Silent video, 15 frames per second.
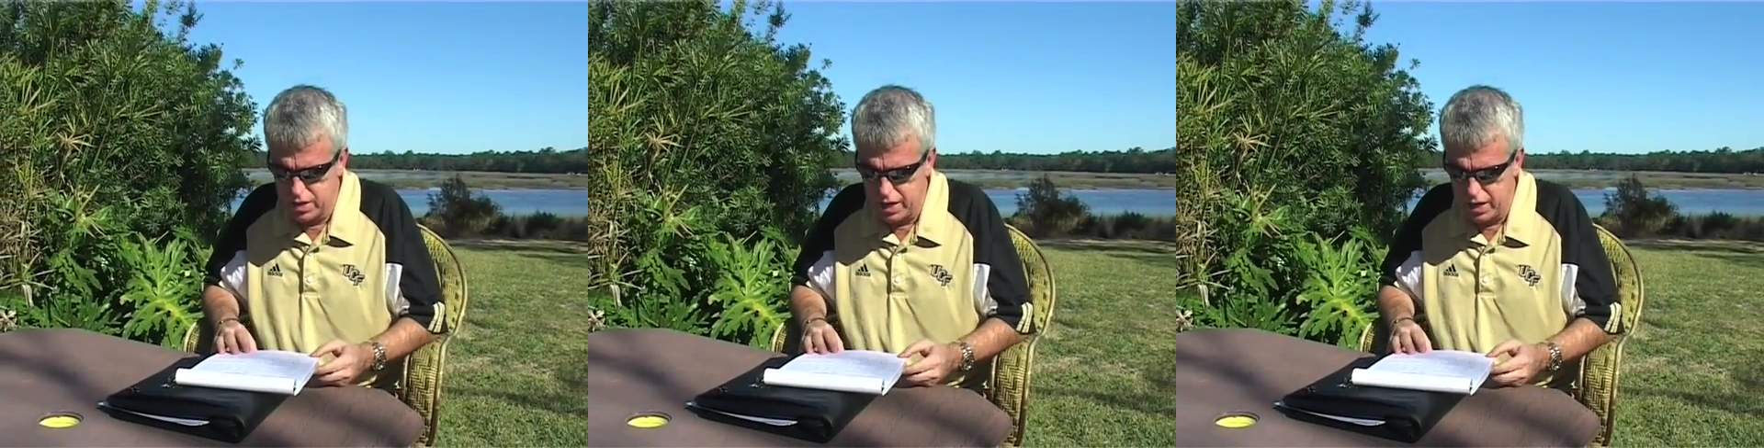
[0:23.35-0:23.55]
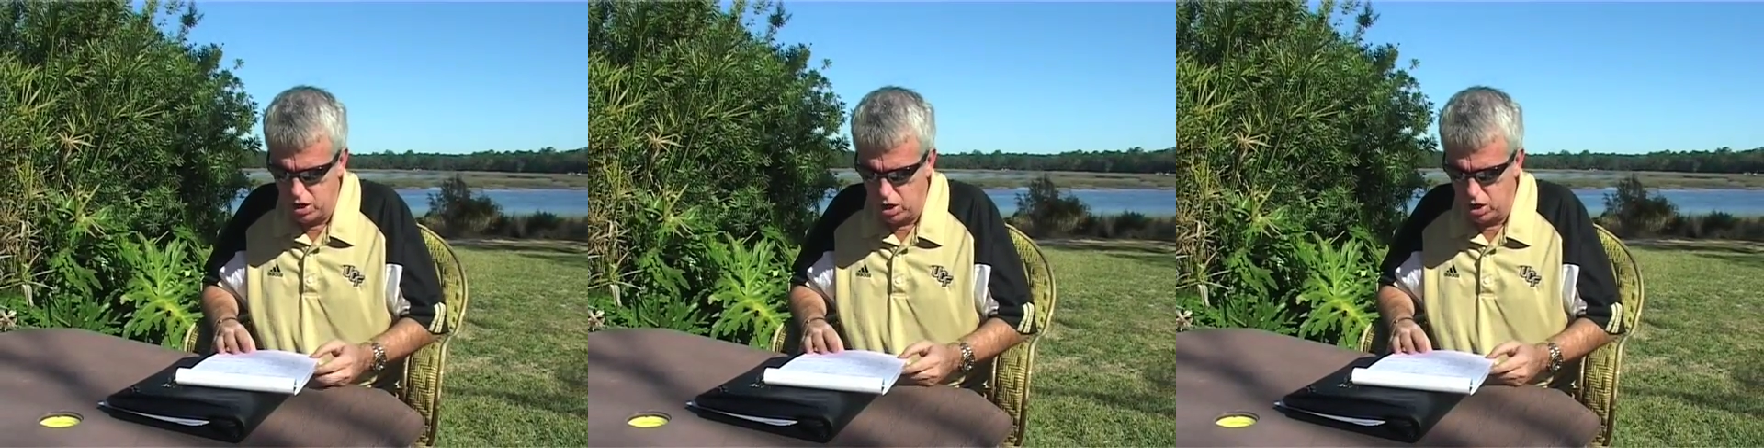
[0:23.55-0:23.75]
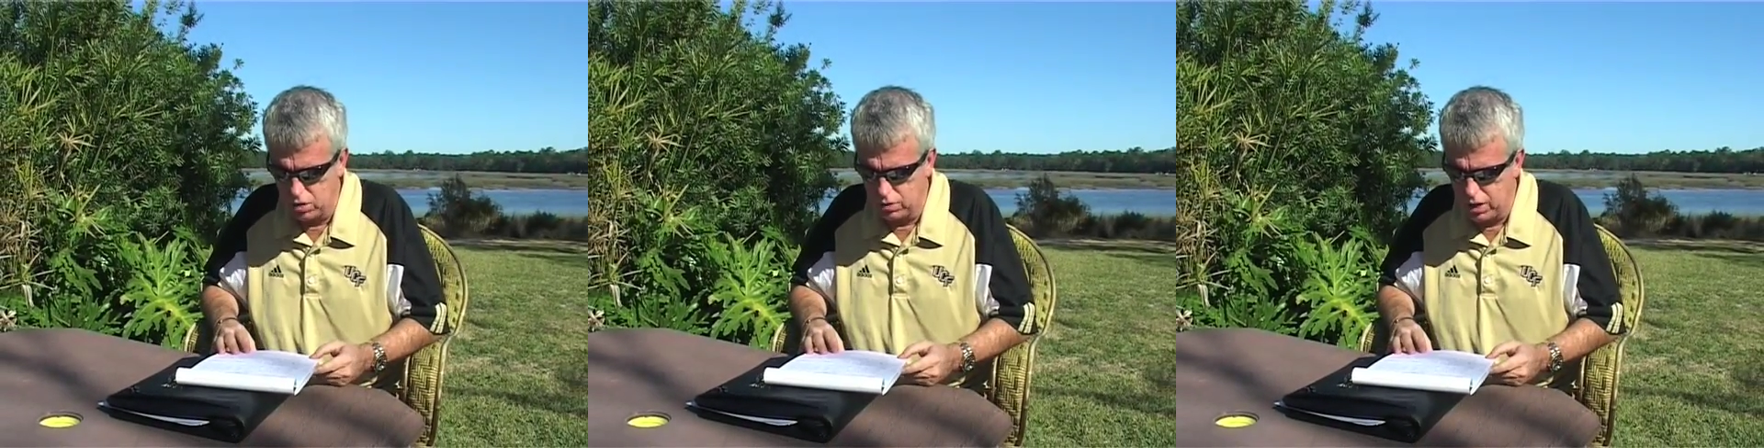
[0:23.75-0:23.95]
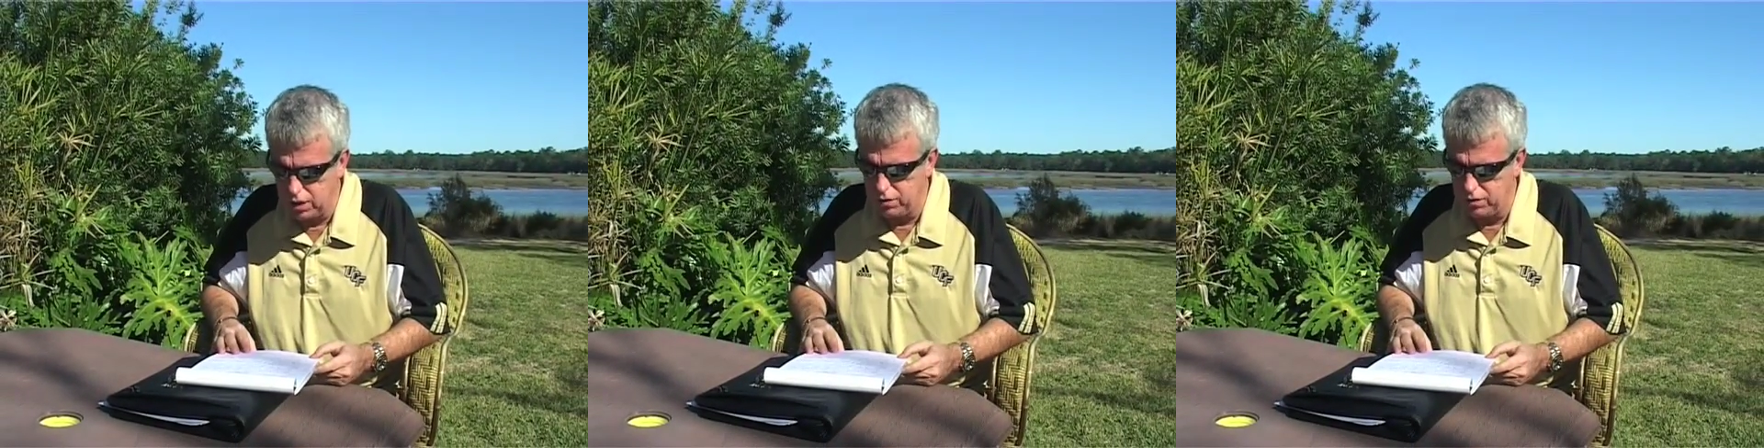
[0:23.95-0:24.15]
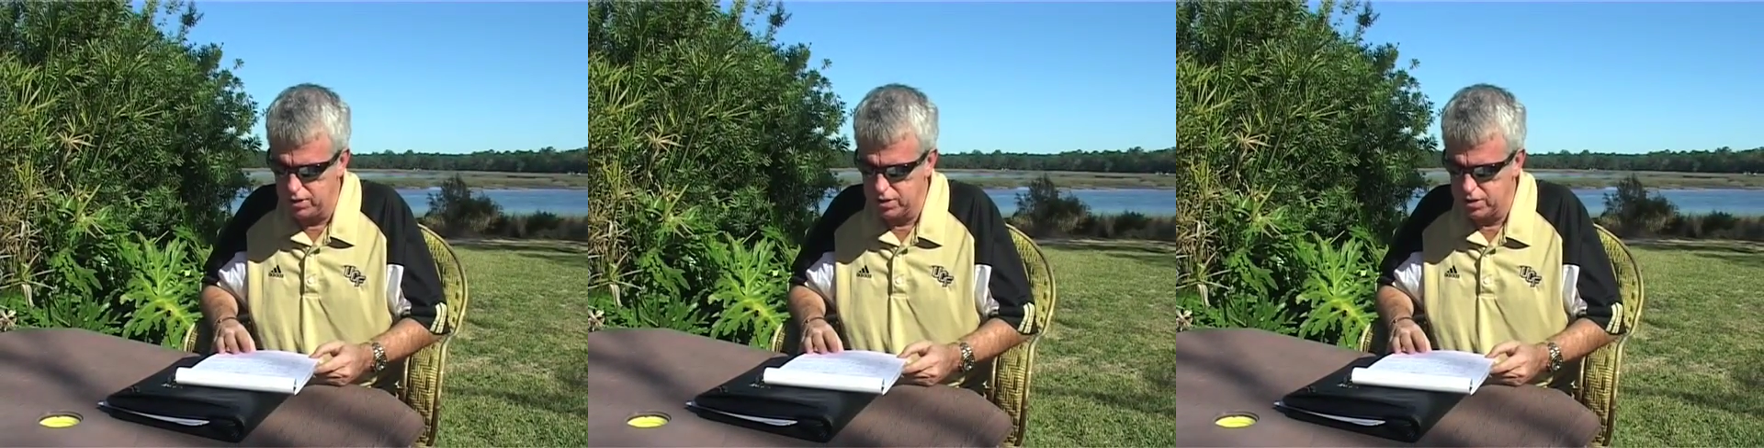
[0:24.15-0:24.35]
They aren't
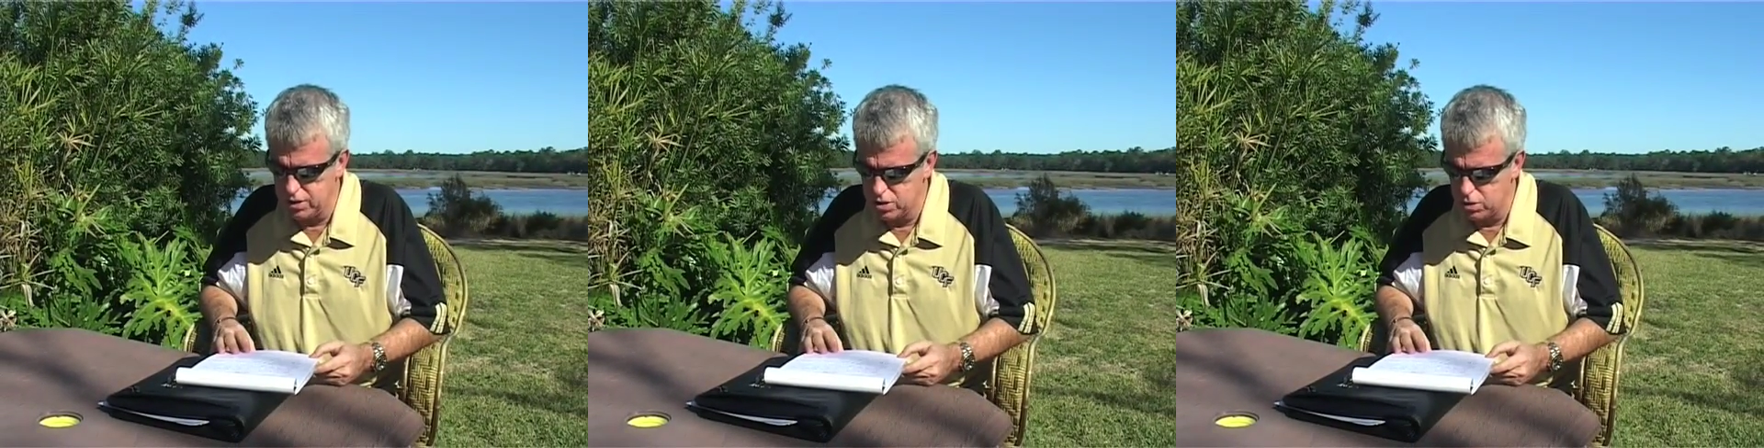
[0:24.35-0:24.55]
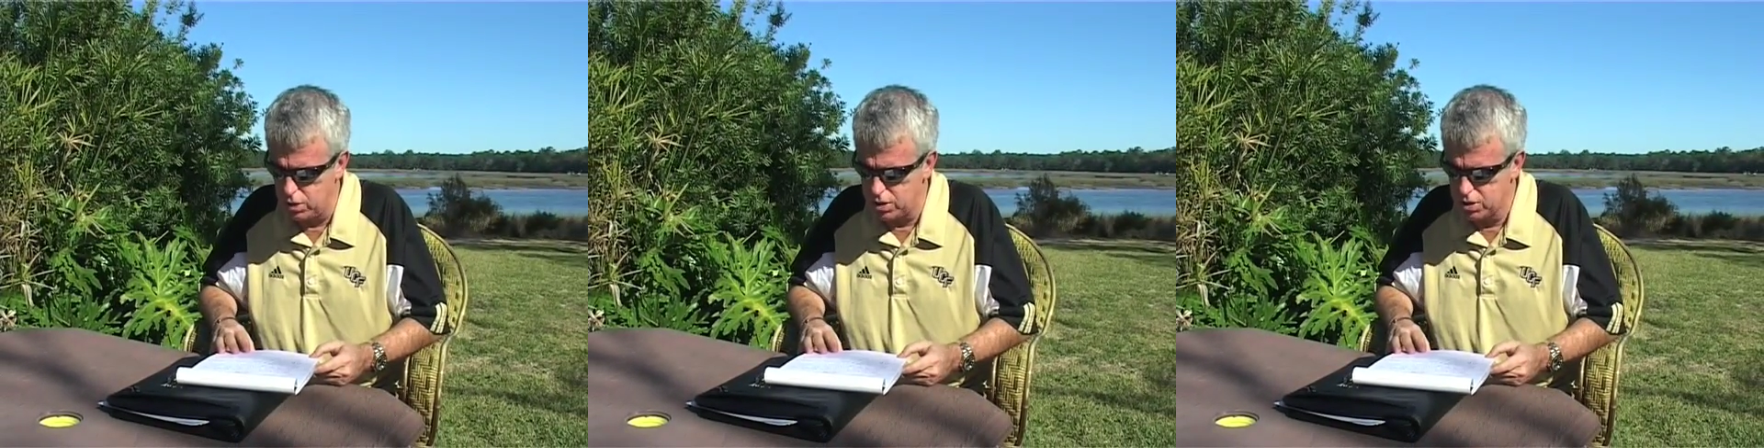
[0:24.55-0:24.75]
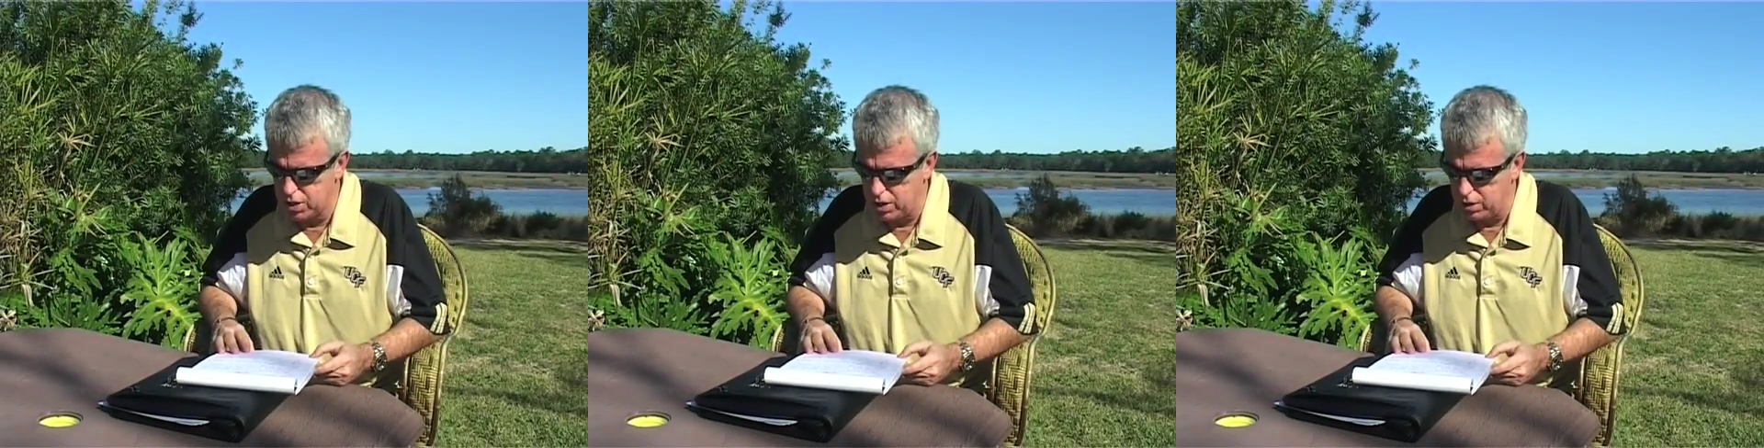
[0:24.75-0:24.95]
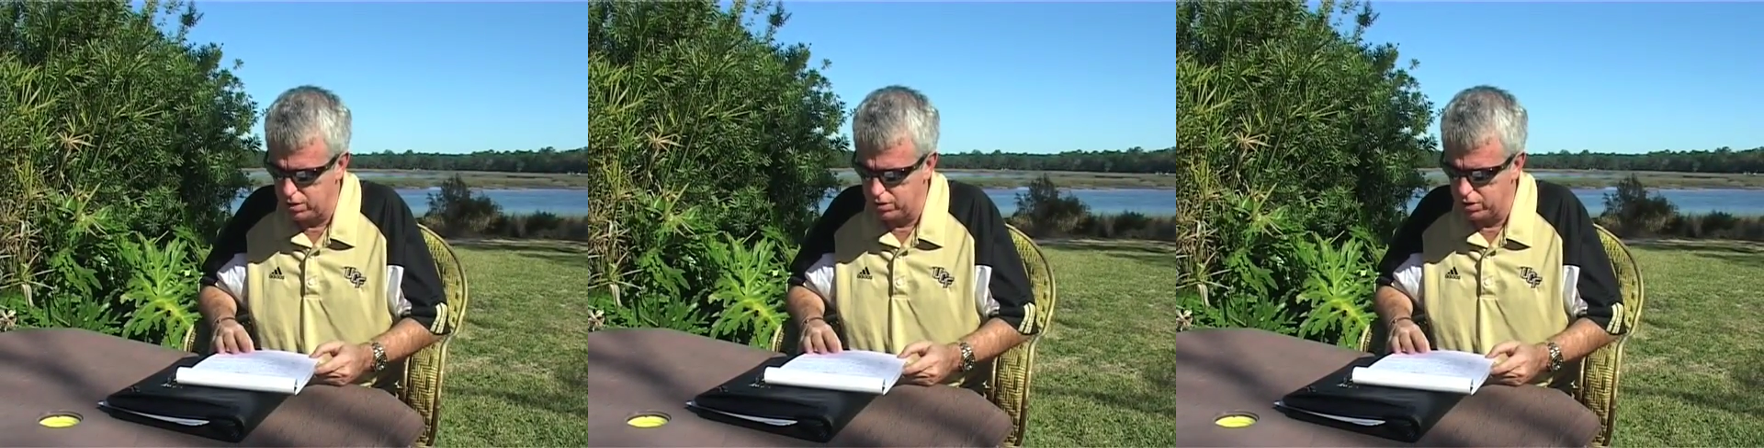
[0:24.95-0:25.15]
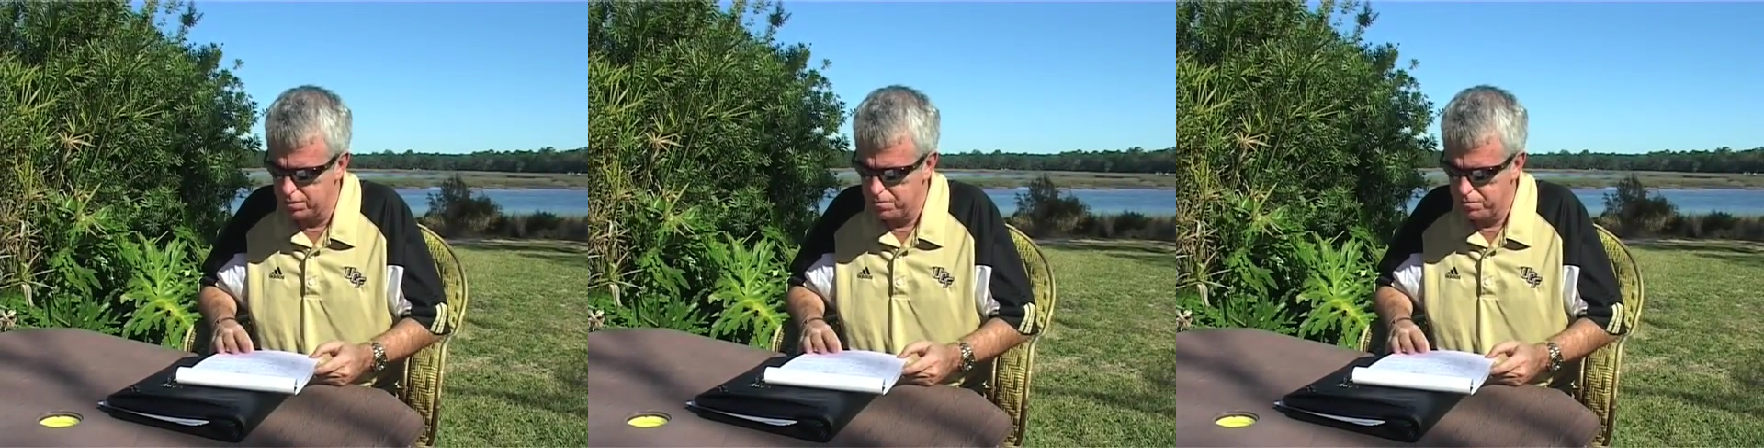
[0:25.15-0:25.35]
relevant to this question,
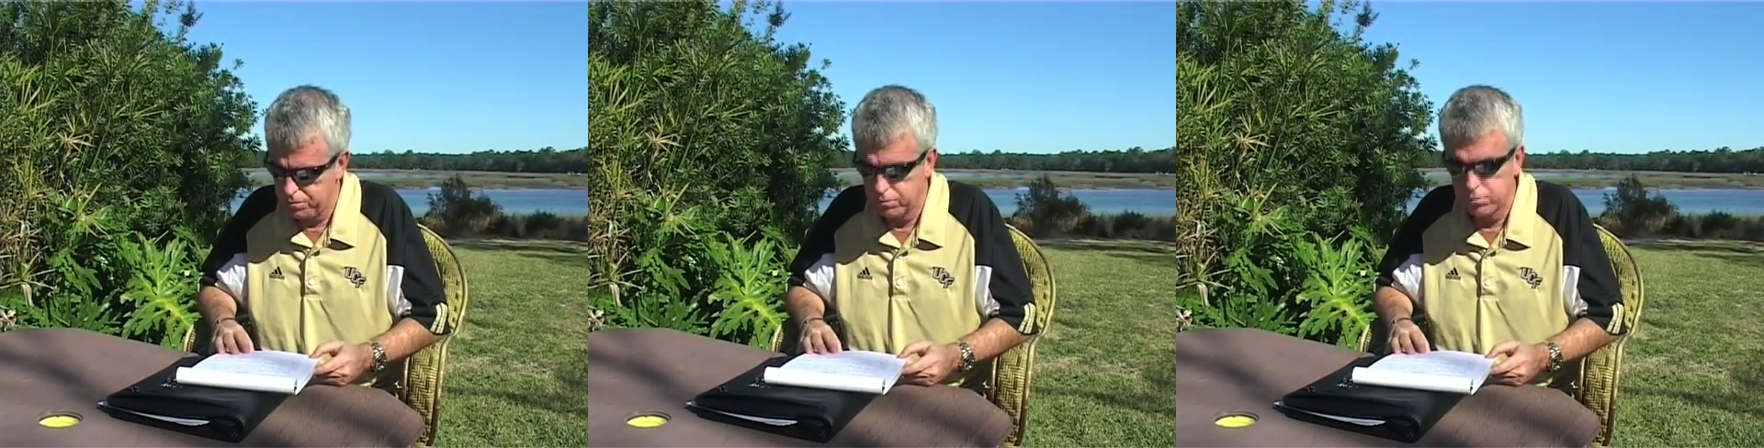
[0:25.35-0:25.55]
however.